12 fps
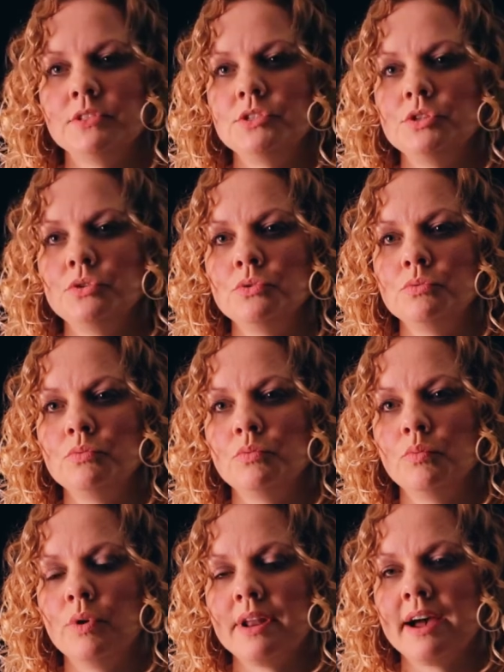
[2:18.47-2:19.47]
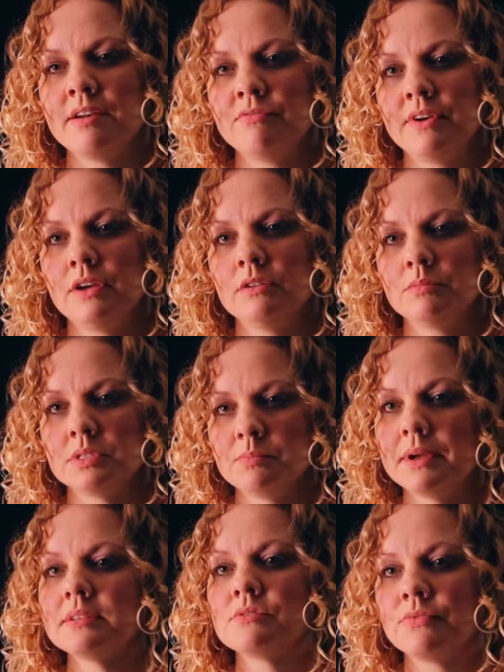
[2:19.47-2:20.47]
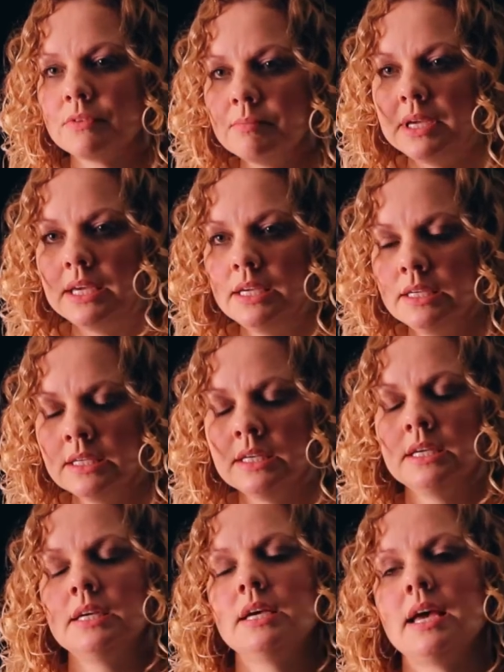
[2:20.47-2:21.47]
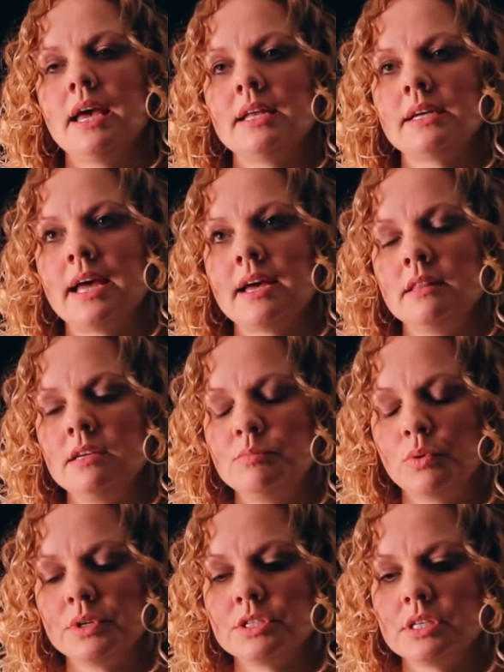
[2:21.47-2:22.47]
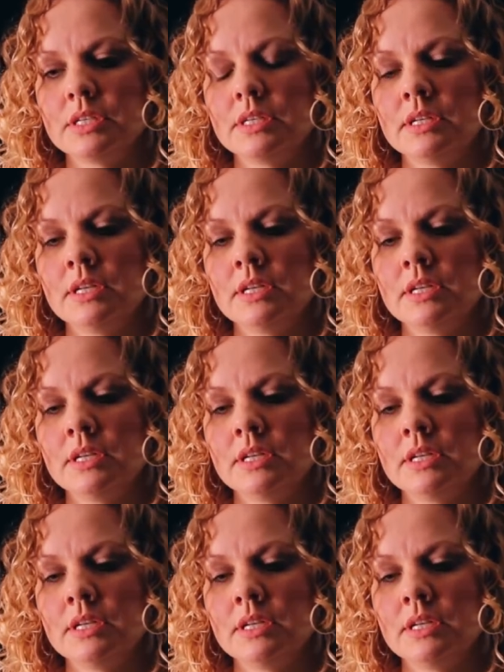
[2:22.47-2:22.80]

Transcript: do what I felt was best for me, and I had the abortion.